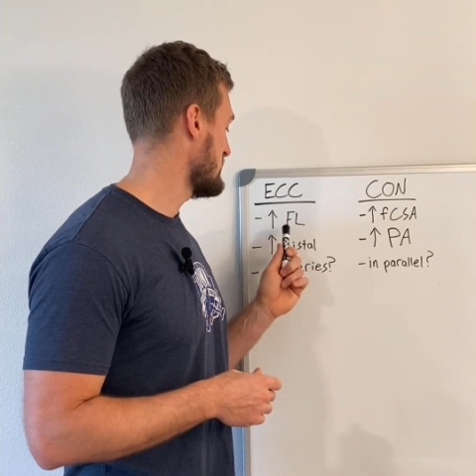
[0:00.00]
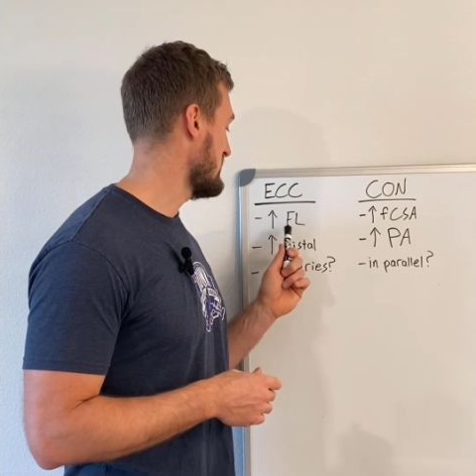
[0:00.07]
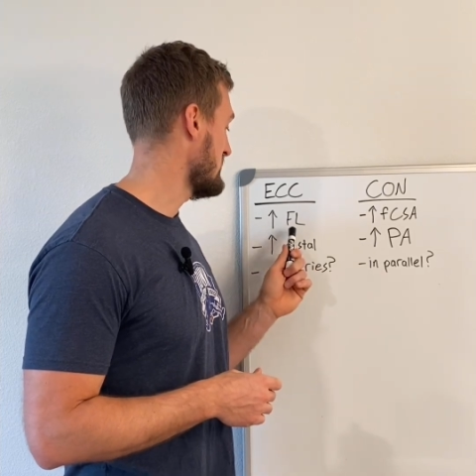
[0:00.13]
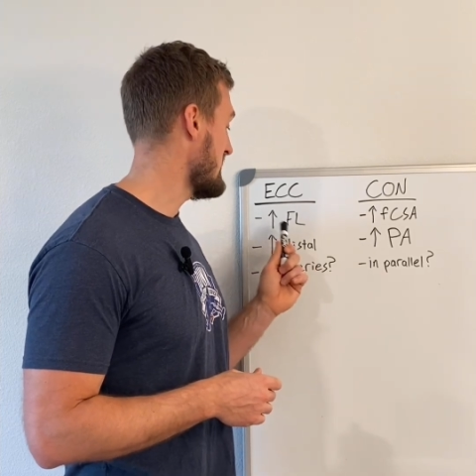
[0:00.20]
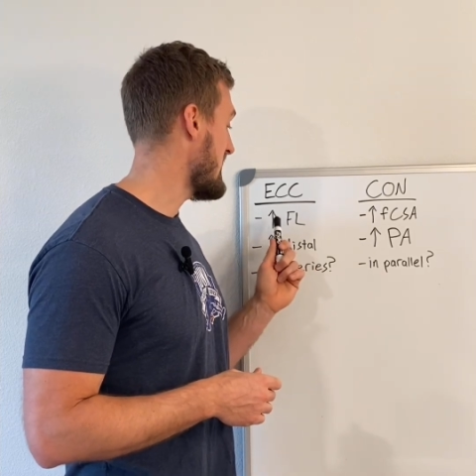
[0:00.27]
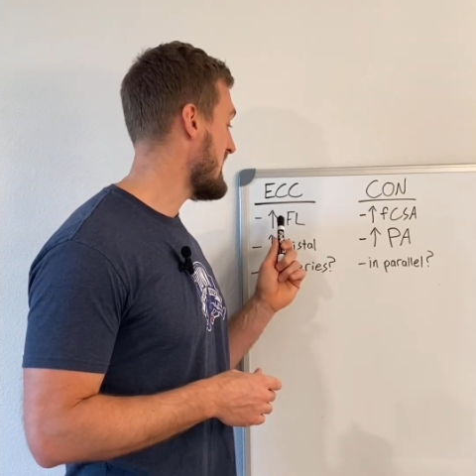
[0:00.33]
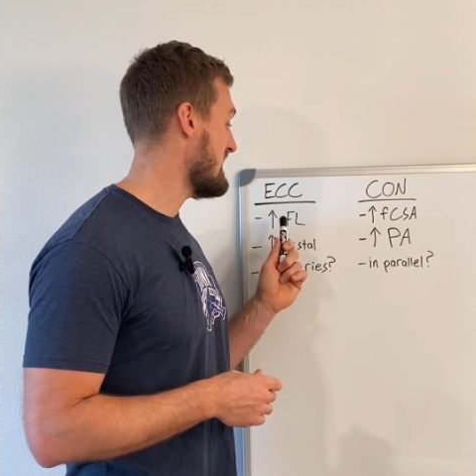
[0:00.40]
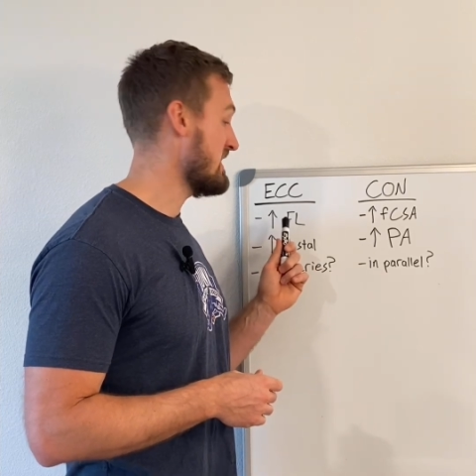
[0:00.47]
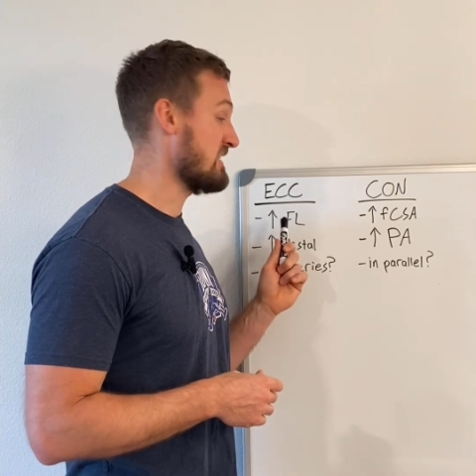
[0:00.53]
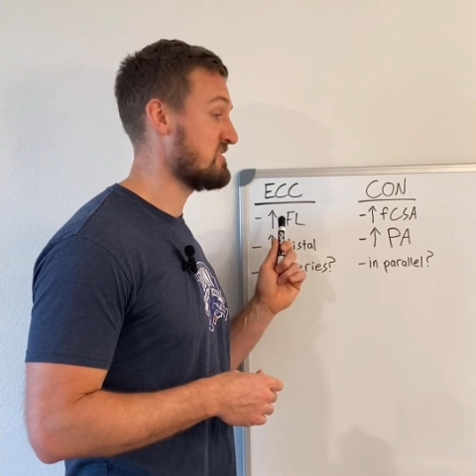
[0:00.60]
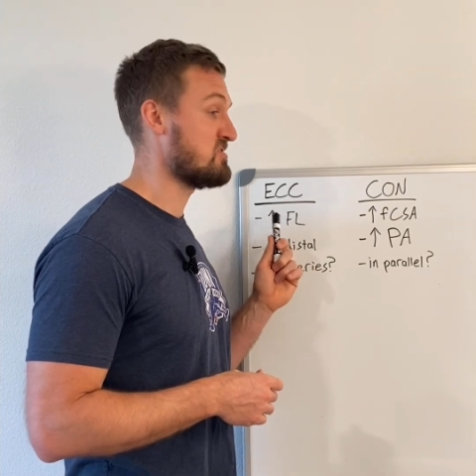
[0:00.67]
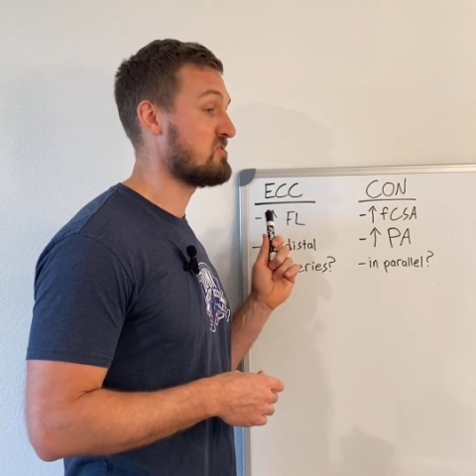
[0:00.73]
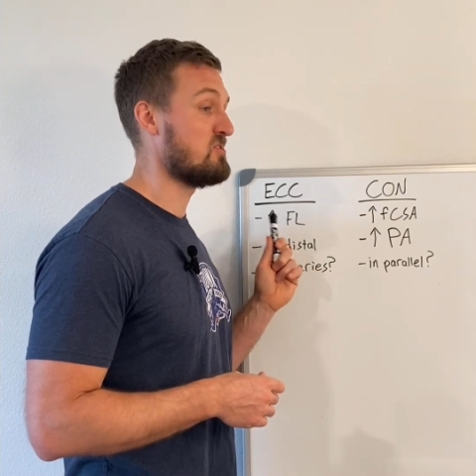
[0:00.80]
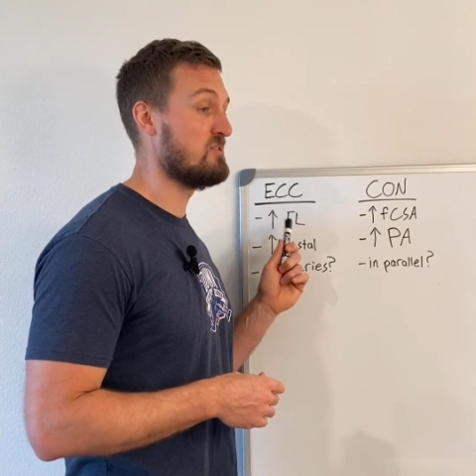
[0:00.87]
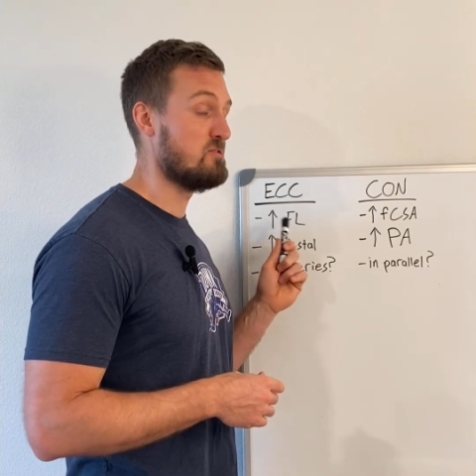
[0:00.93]
are not
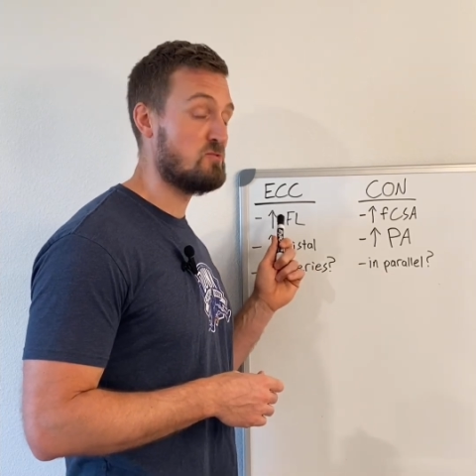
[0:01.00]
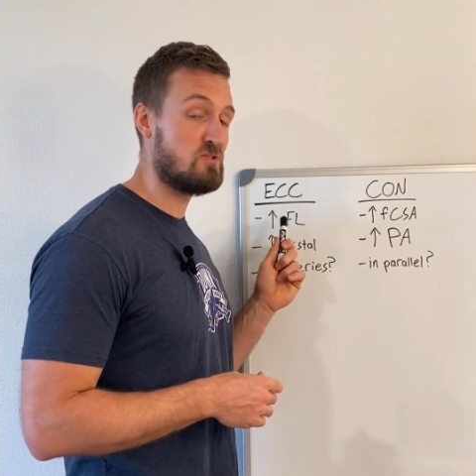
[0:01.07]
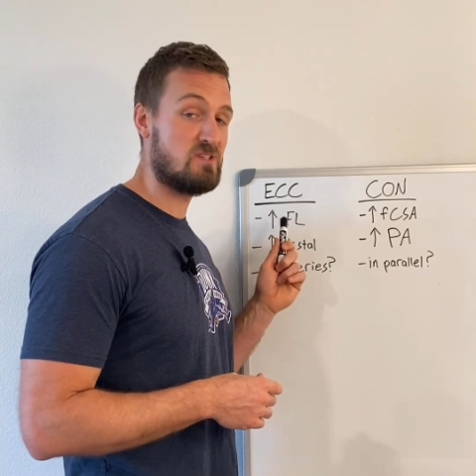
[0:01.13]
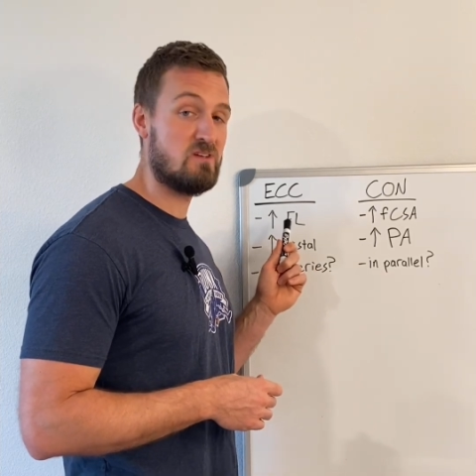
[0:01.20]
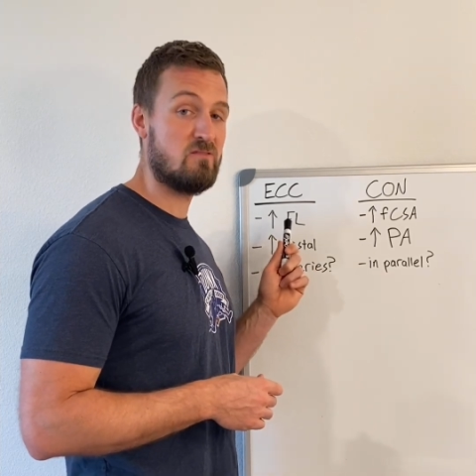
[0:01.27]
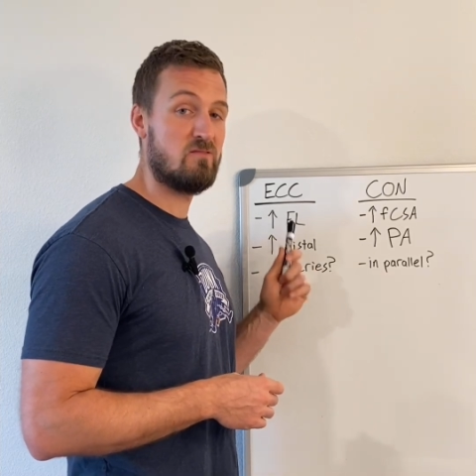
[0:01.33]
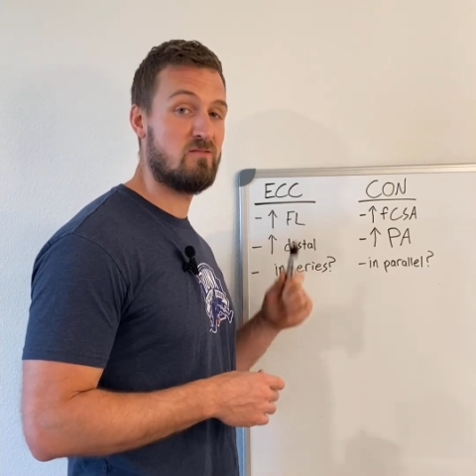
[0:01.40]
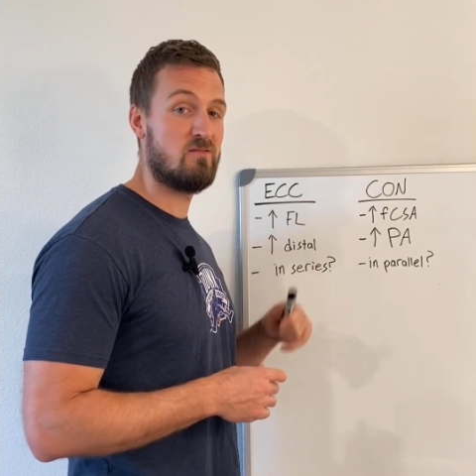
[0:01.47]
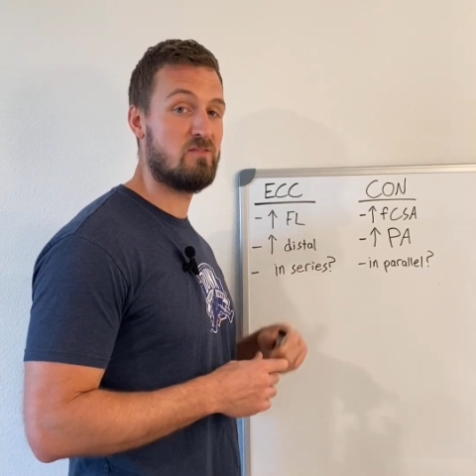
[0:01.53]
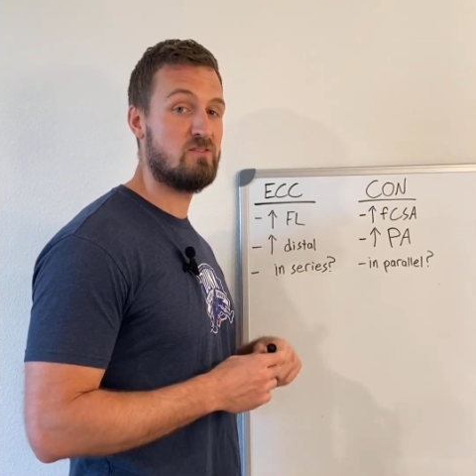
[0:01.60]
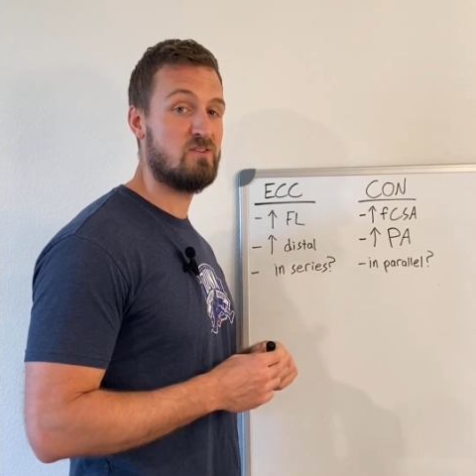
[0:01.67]
exclusive